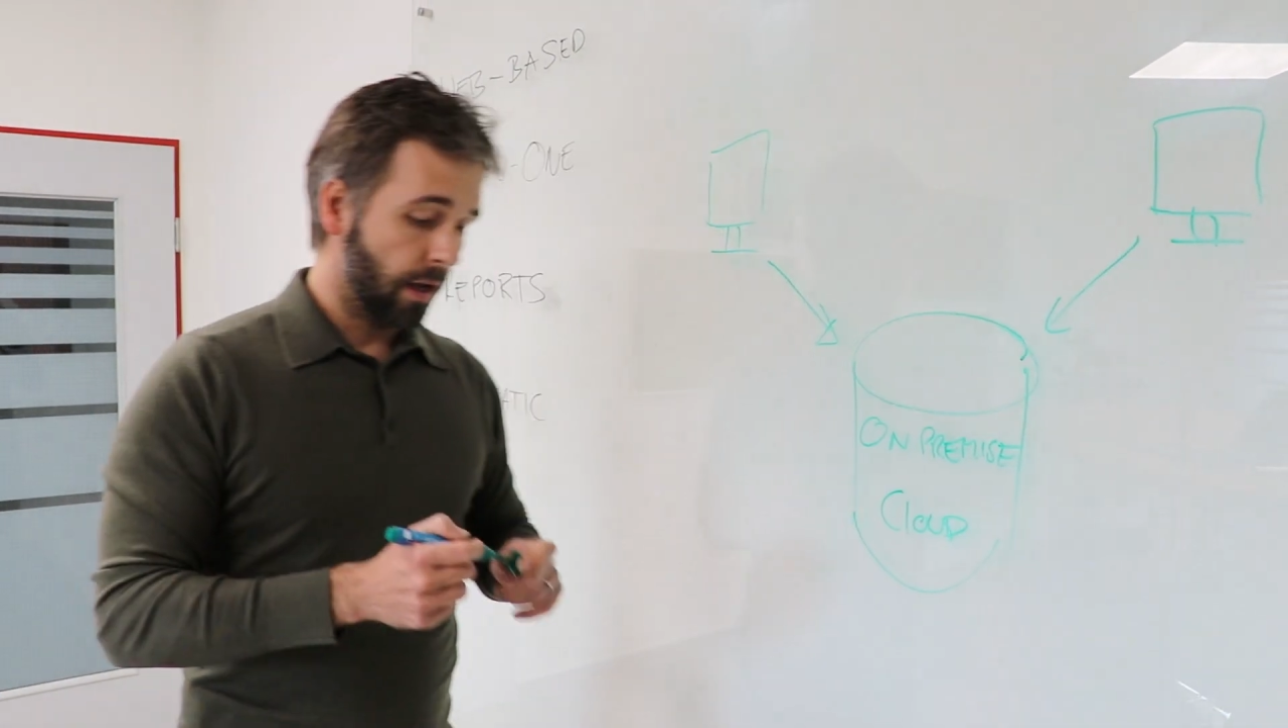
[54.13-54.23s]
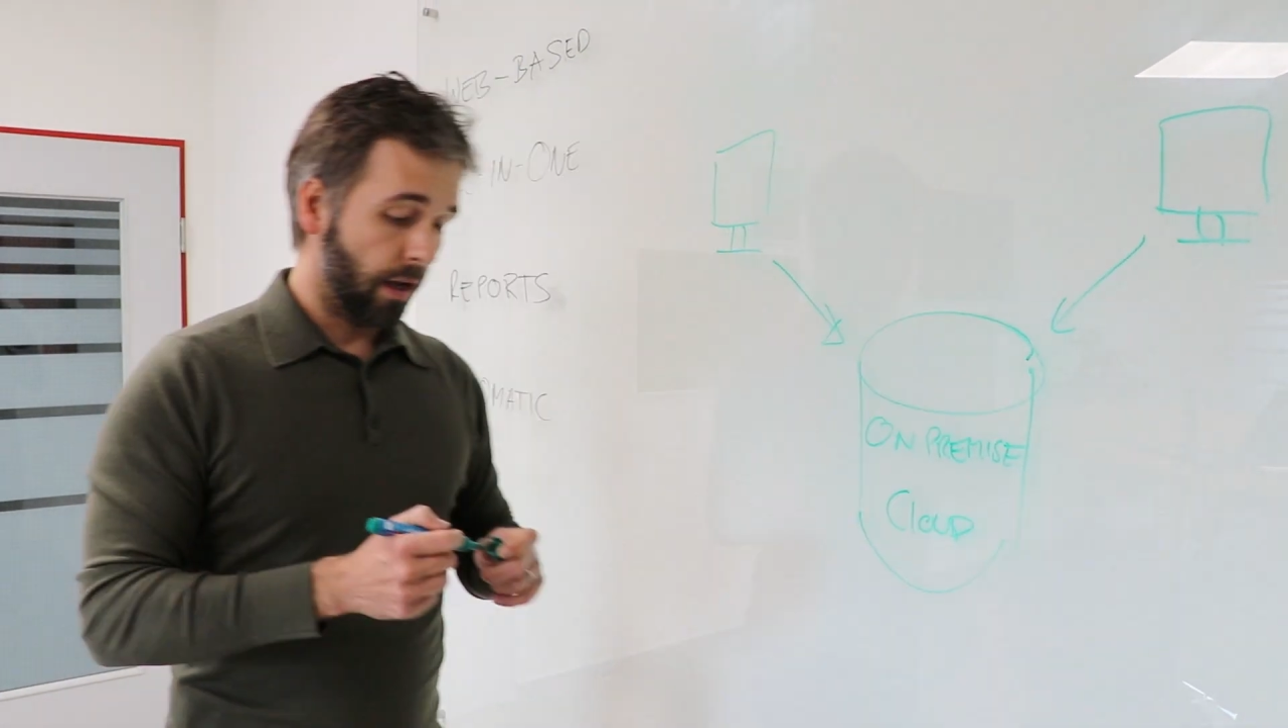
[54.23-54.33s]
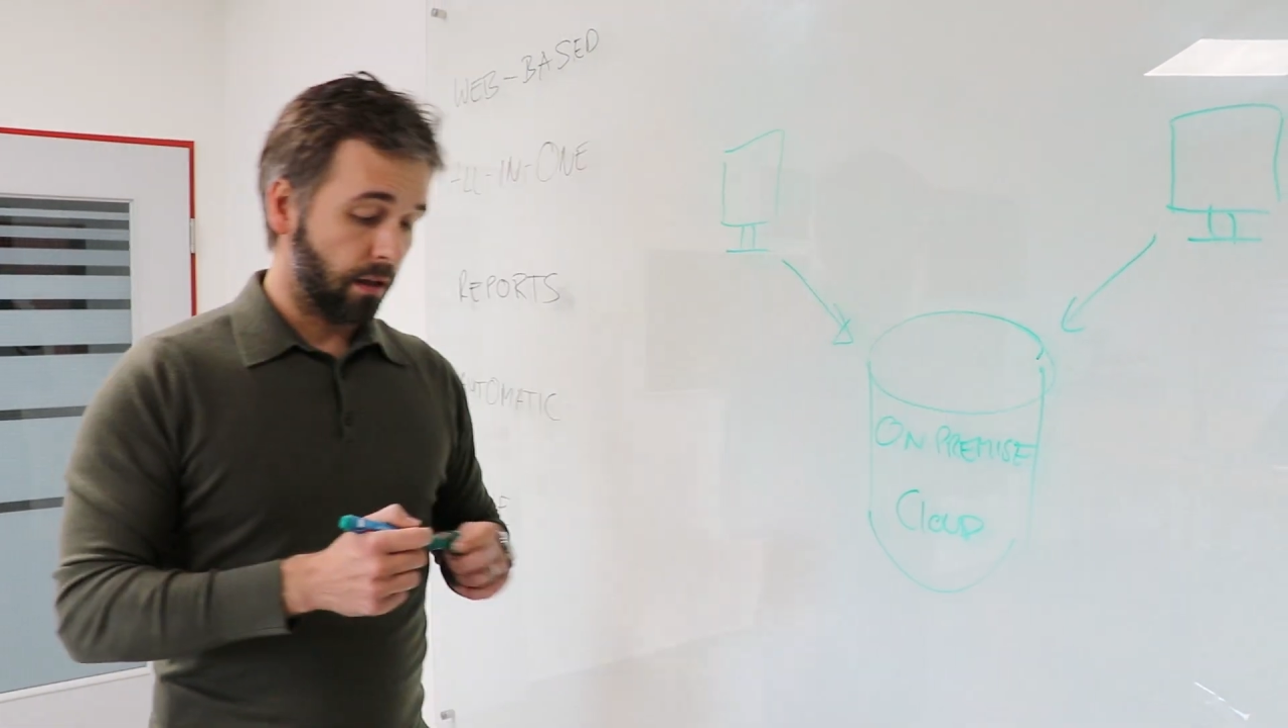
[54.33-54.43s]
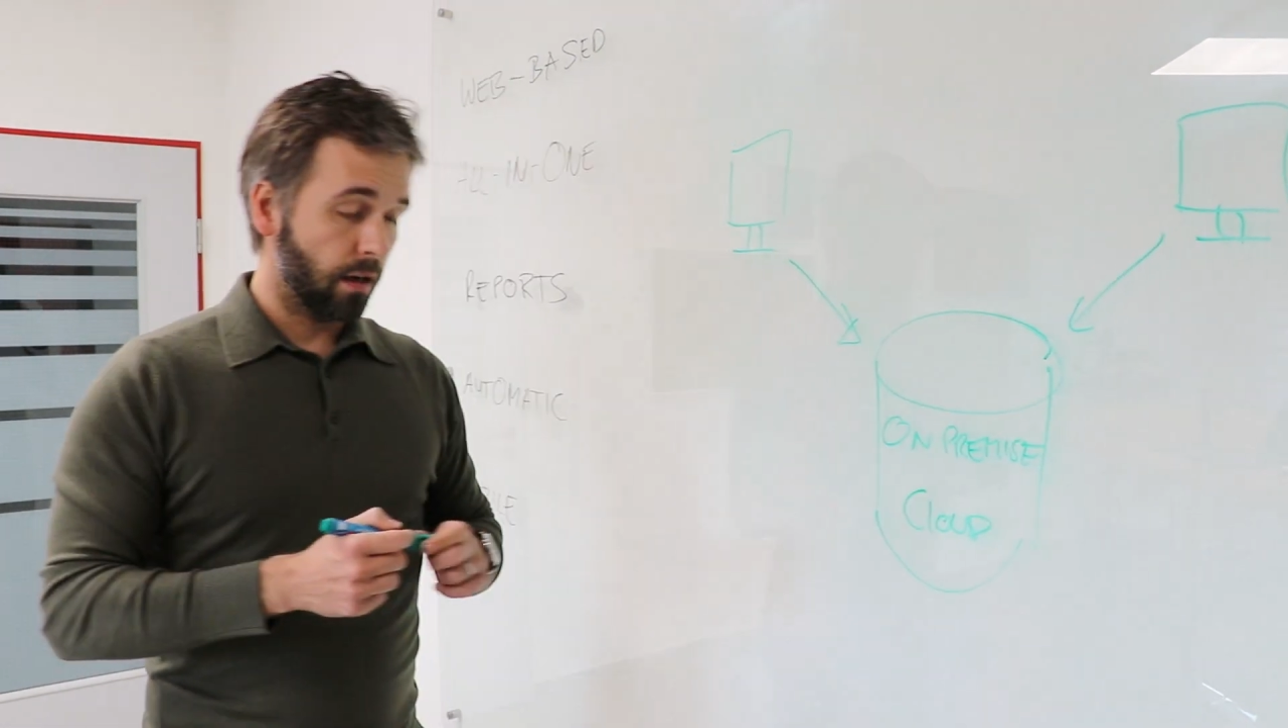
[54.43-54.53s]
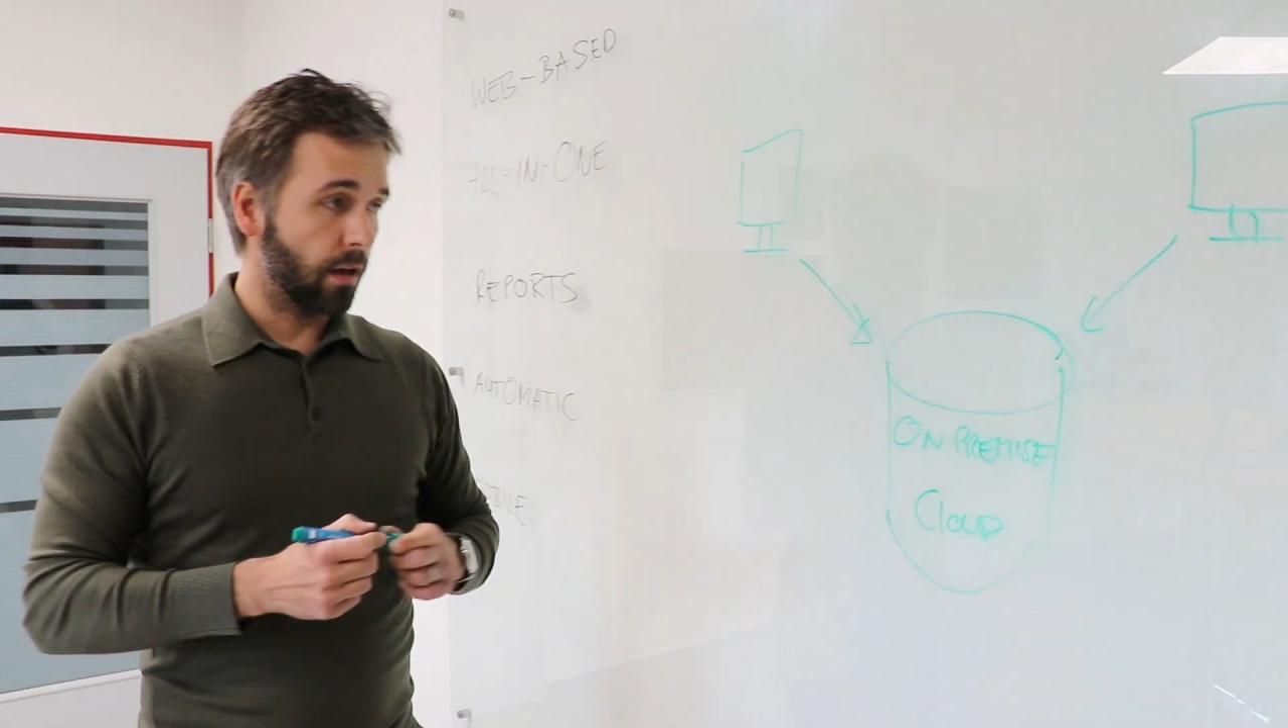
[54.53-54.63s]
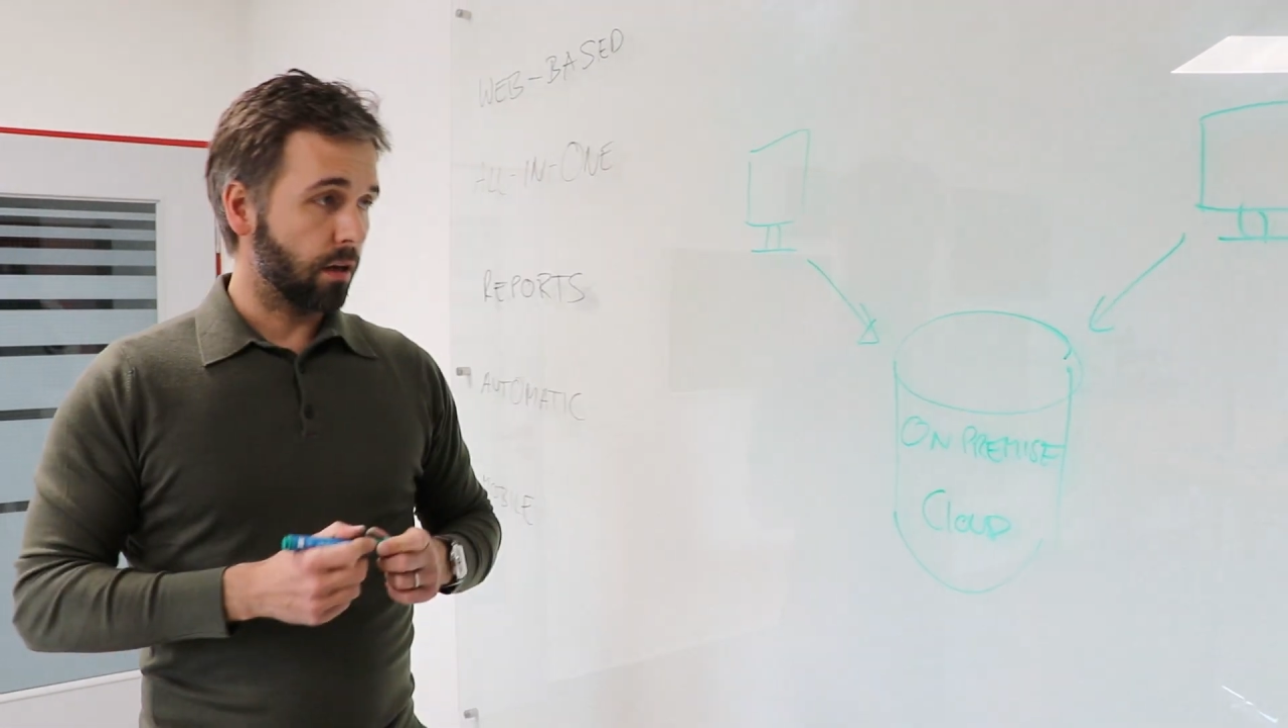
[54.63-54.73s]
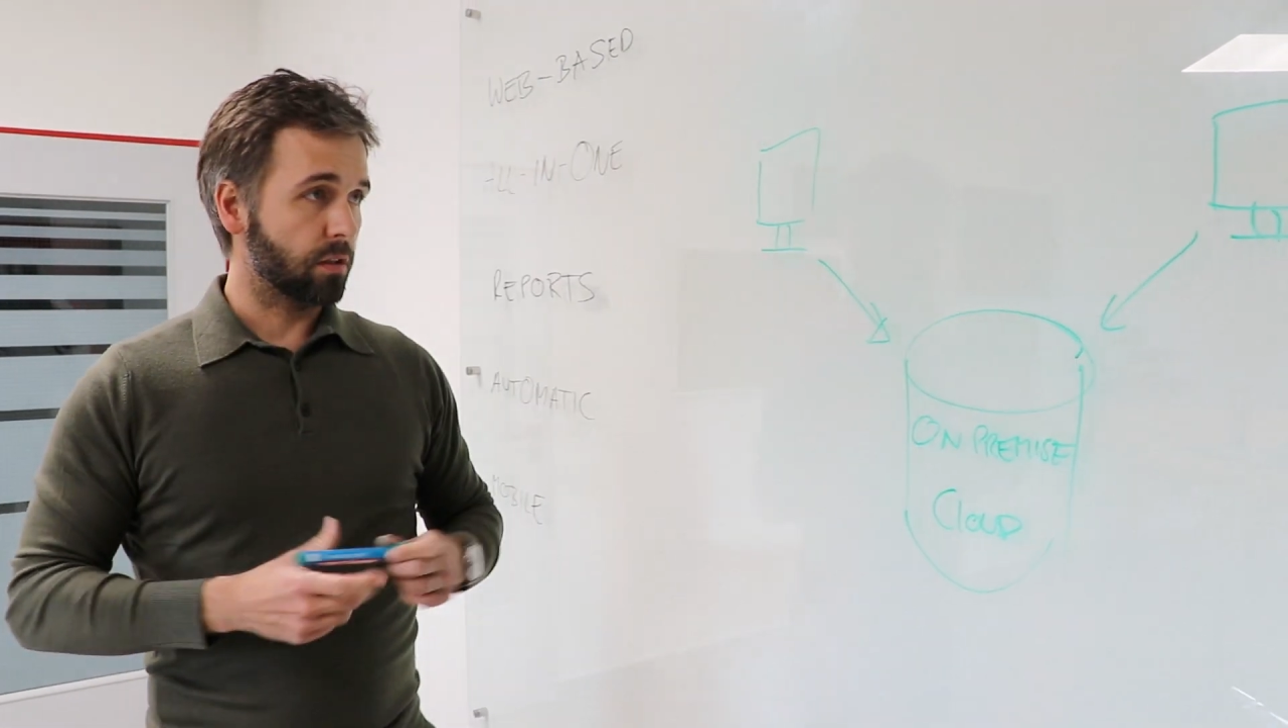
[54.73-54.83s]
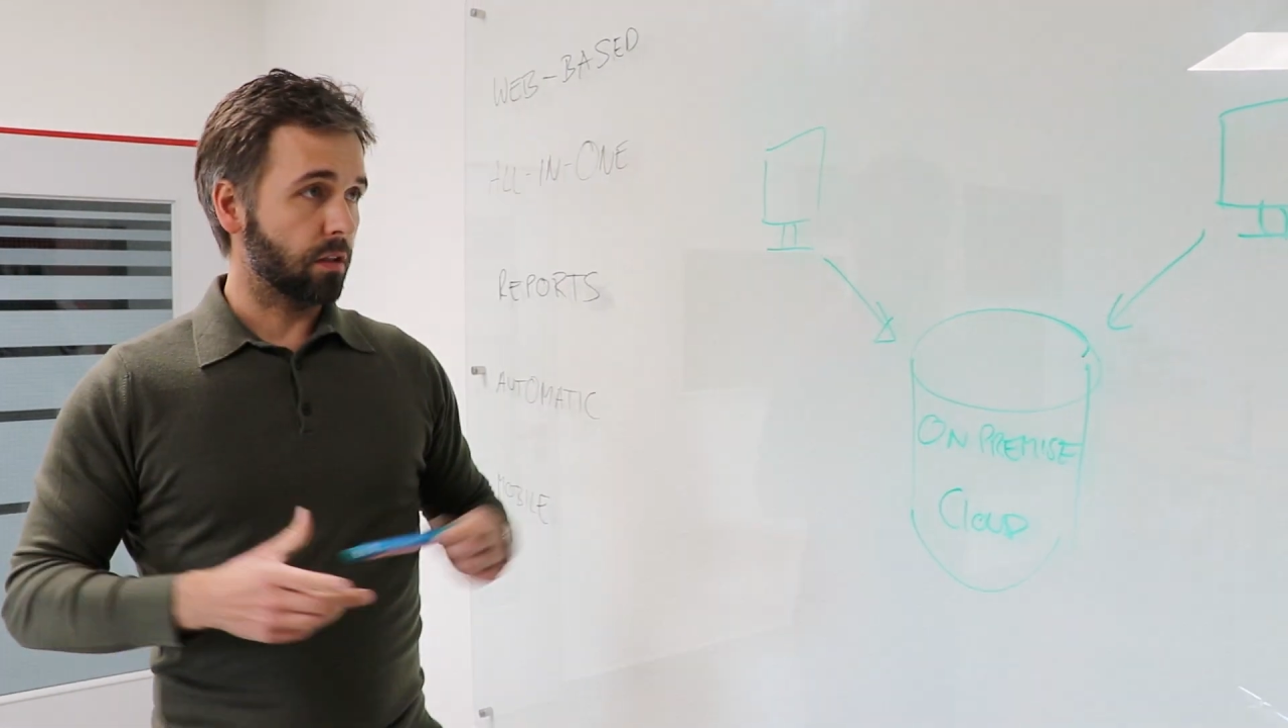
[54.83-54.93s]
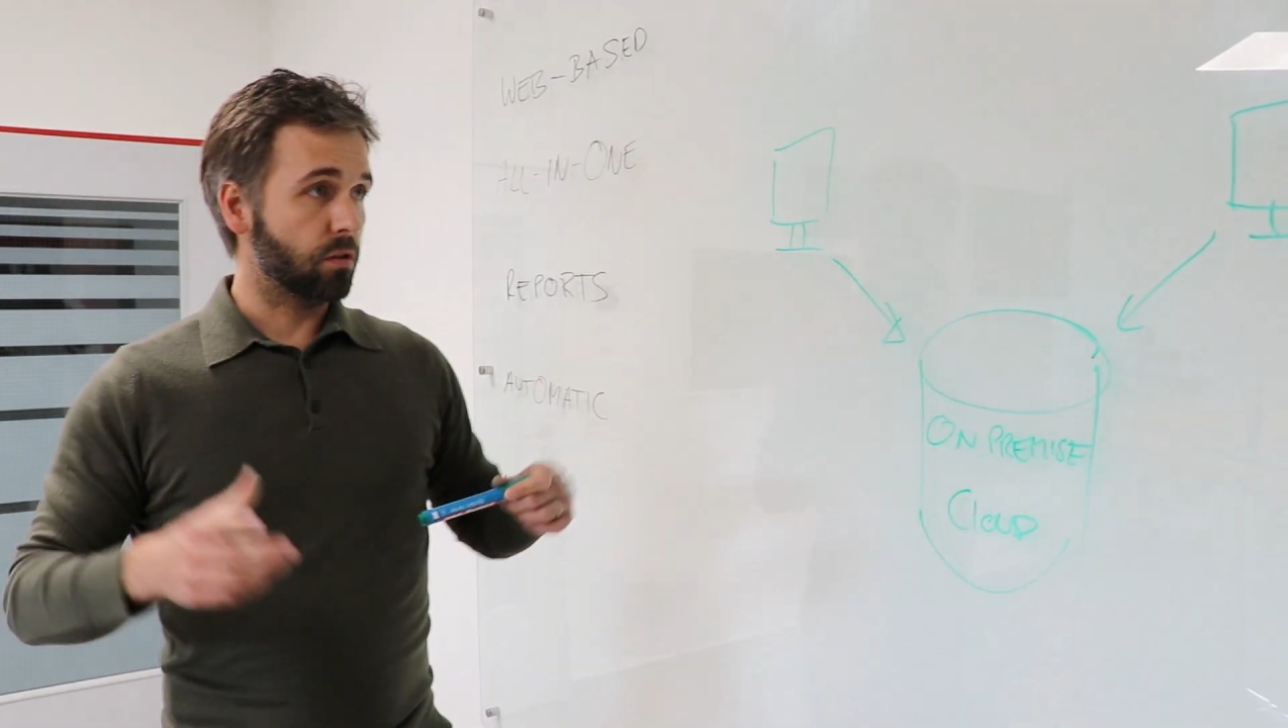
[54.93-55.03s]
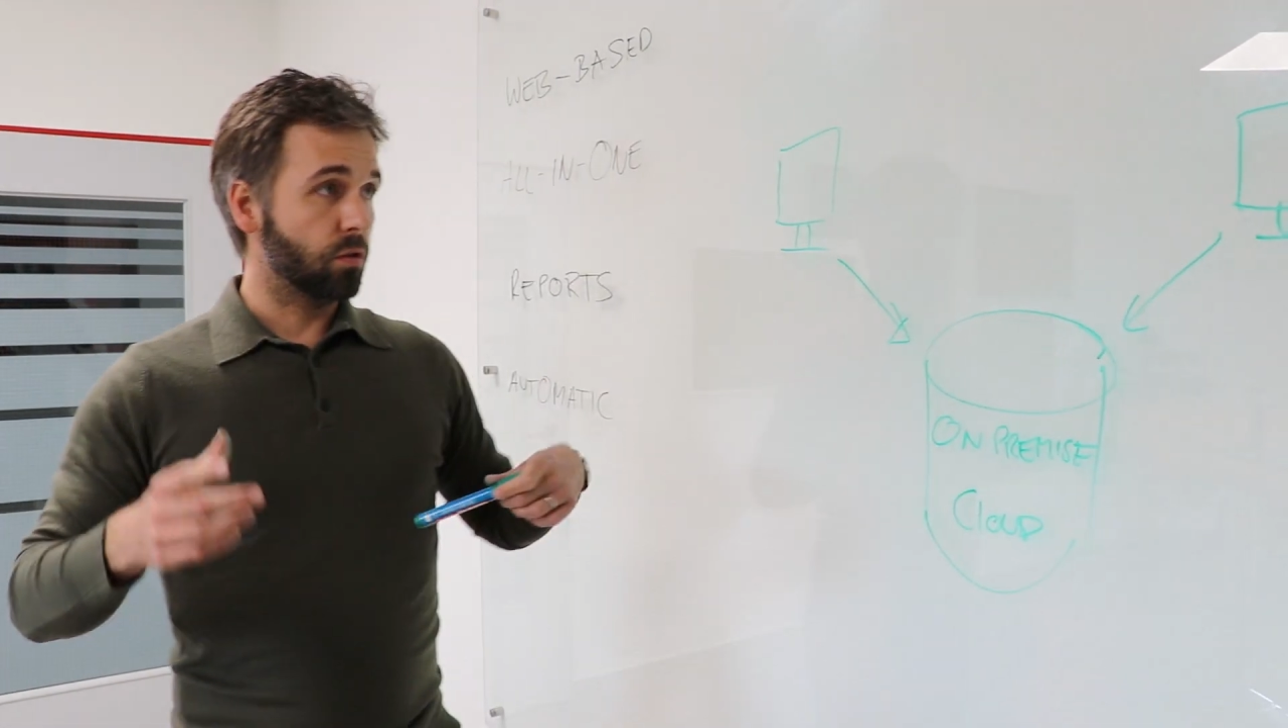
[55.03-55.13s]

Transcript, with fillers: and that allows us